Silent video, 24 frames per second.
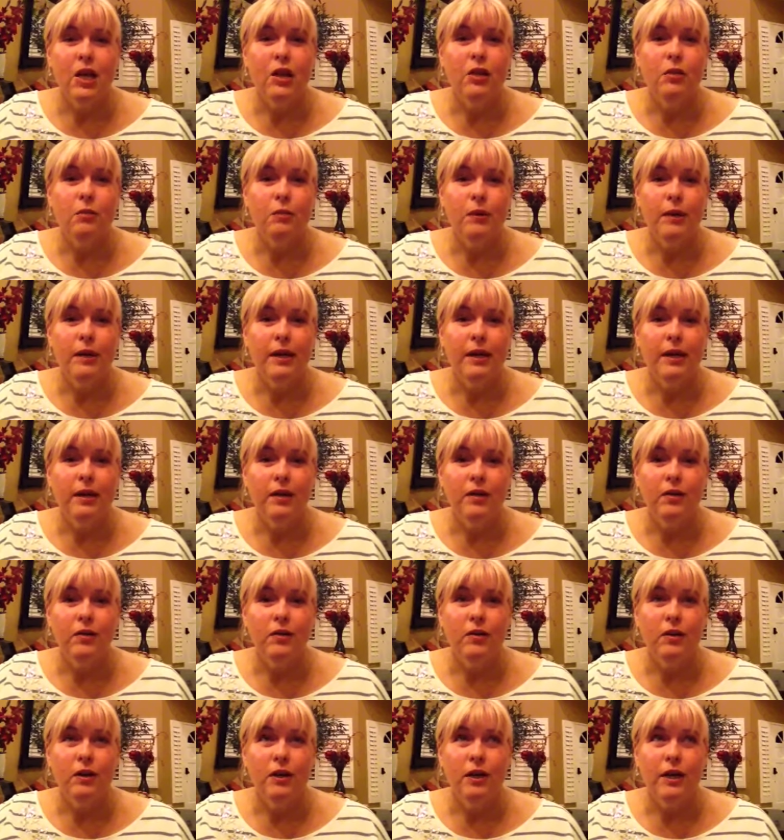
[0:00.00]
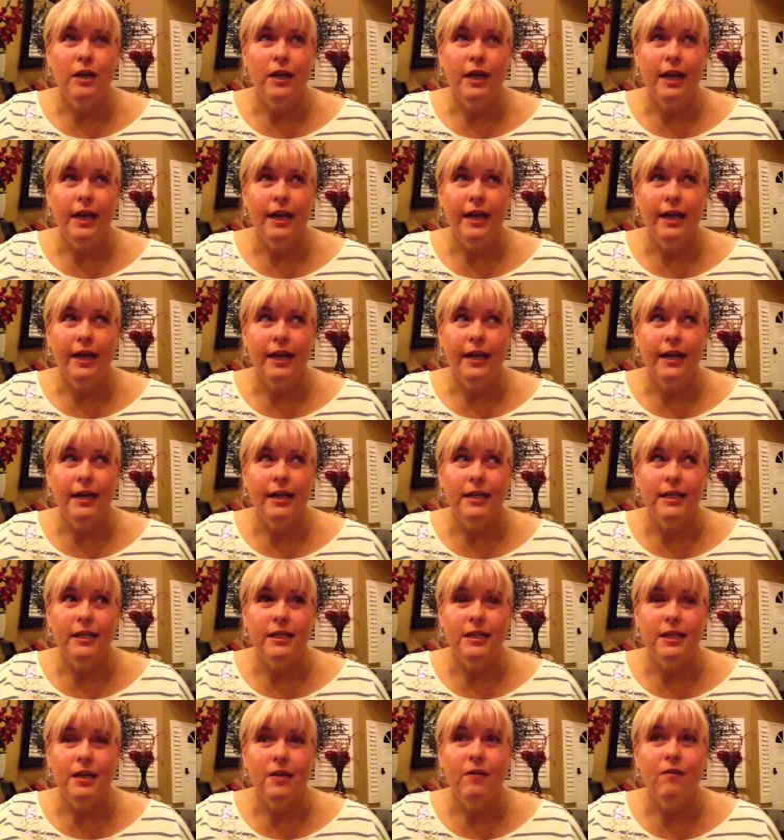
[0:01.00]

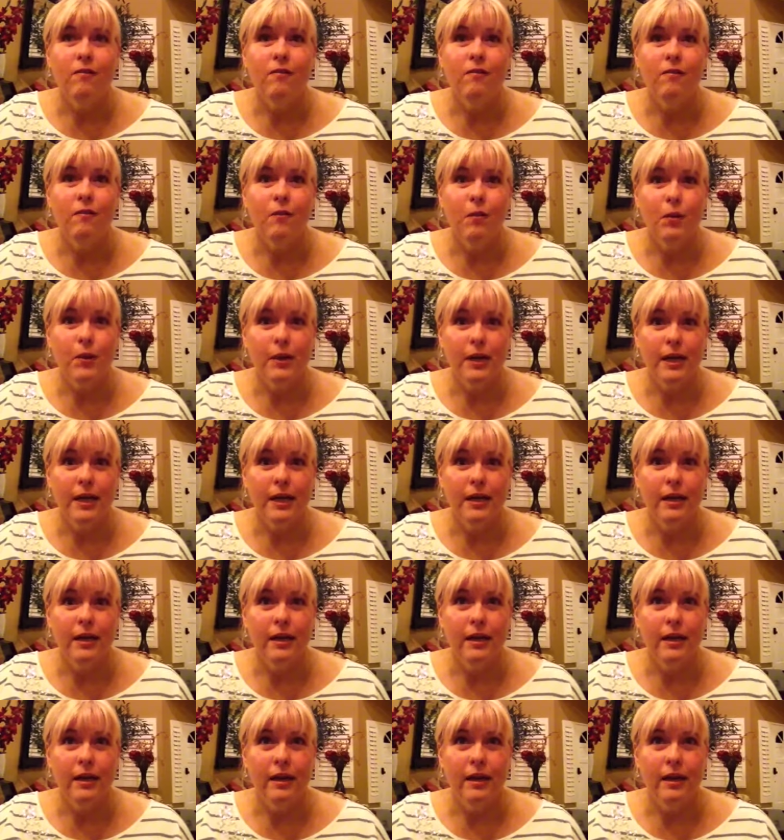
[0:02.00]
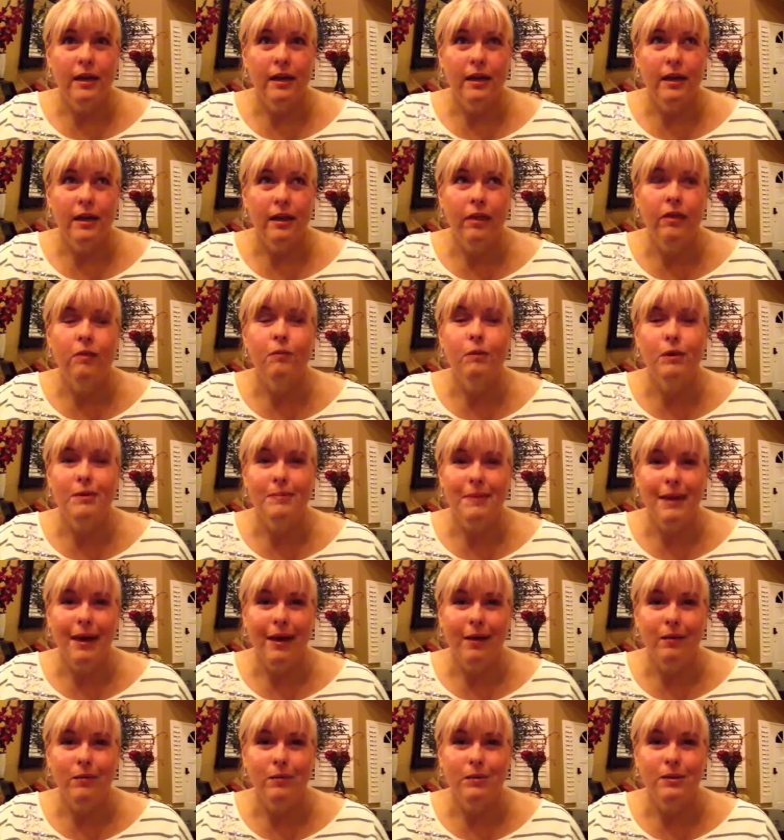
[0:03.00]
343
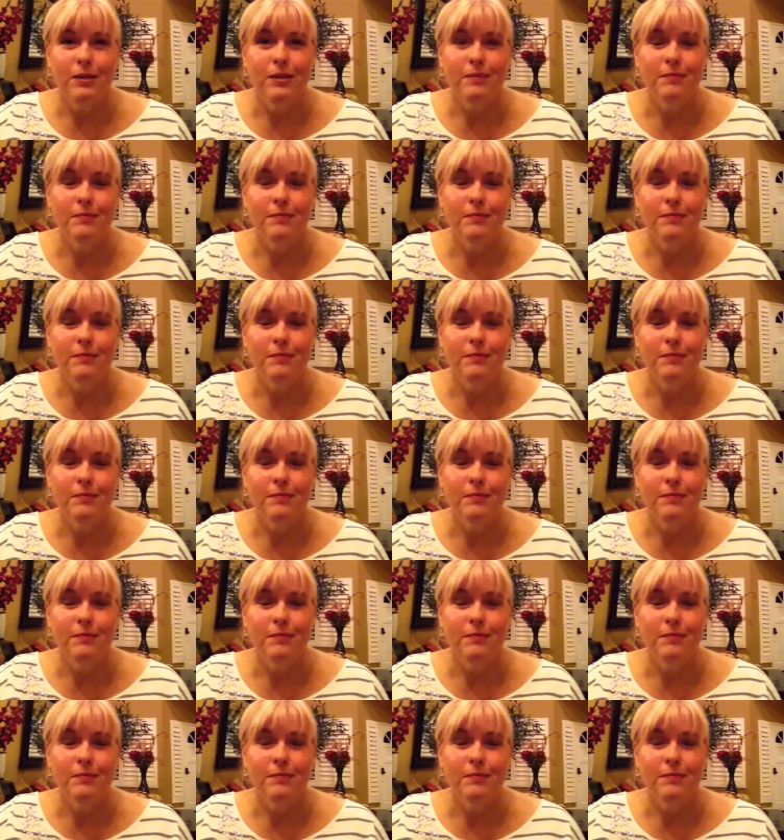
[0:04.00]
pounds.